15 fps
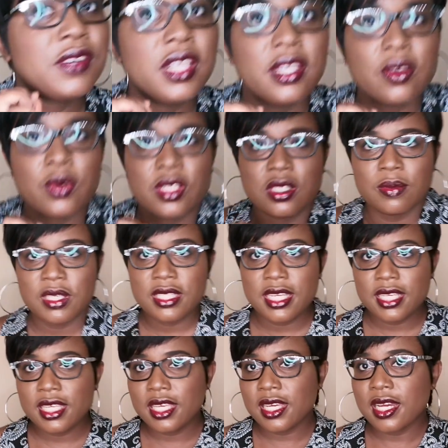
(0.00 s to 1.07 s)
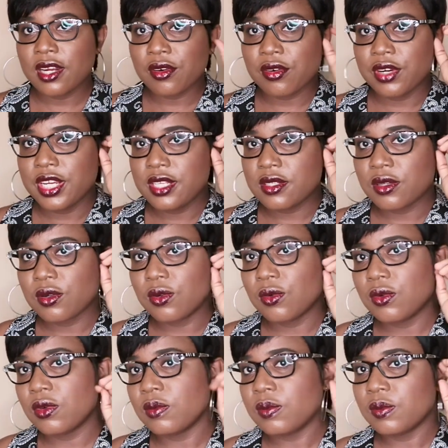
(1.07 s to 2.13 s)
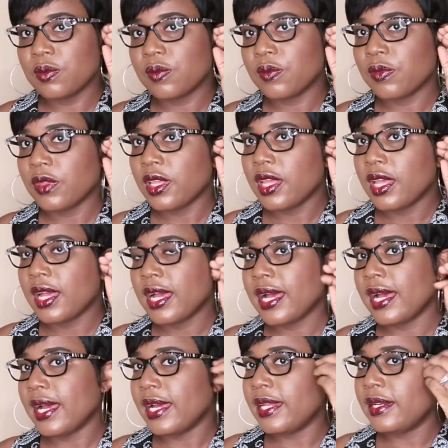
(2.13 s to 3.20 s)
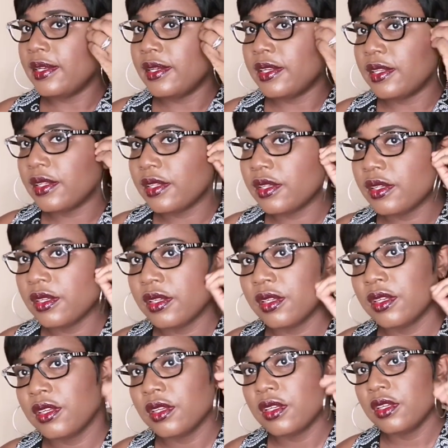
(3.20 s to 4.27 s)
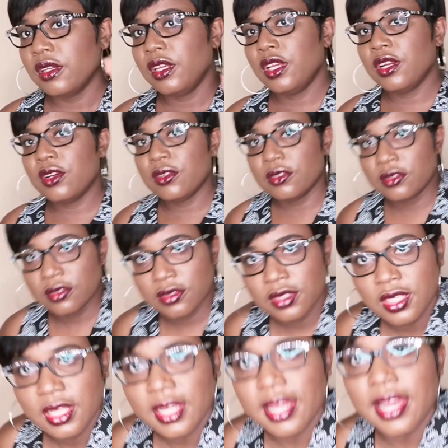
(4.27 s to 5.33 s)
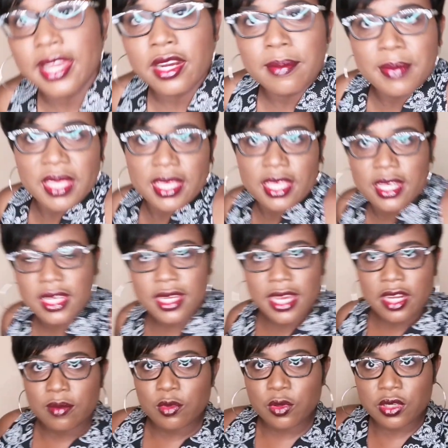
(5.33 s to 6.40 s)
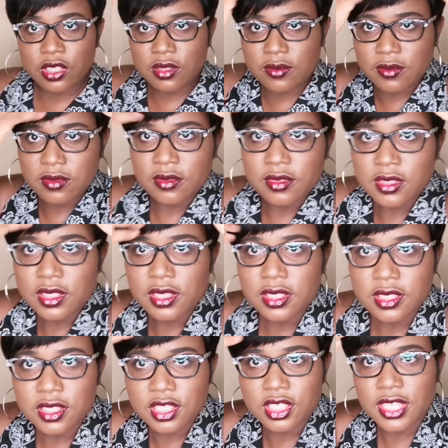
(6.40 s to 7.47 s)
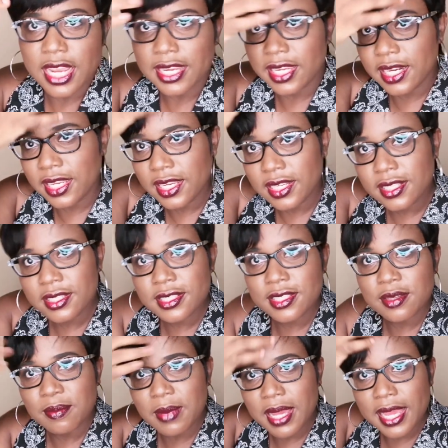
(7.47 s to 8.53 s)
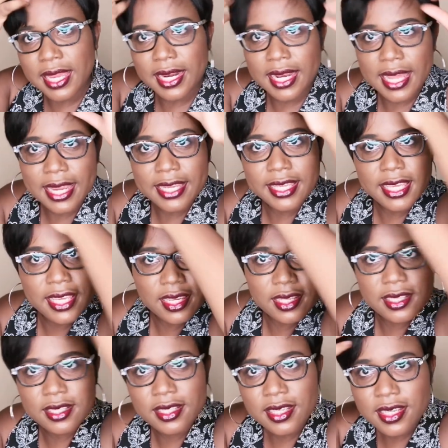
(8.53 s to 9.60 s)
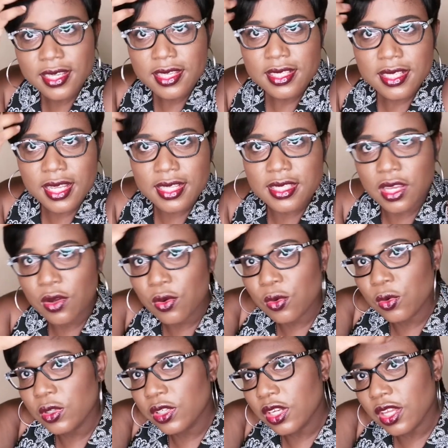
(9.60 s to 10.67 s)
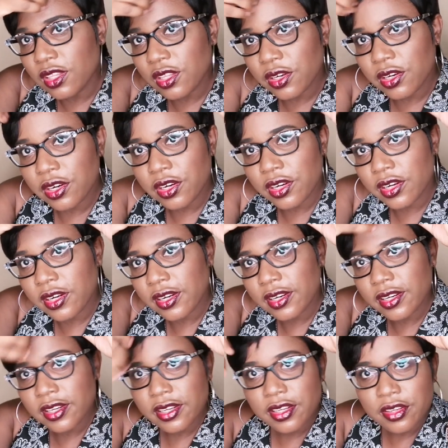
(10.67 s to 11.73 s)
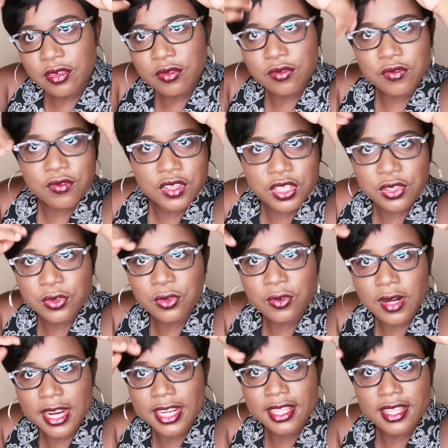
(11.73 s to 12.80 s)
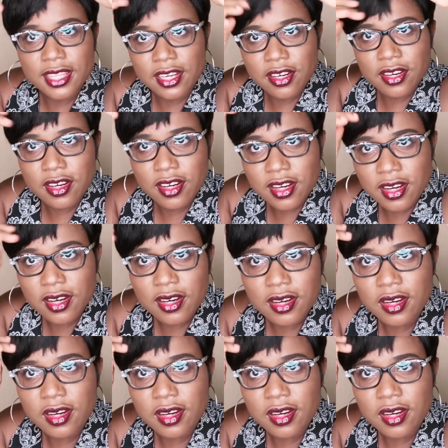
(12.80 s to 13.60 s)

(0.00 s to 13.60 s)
definitely going to be taking a razor comb and, you know, kind of making it kind of more jaggedy to my liking. That's a whole nother video right there.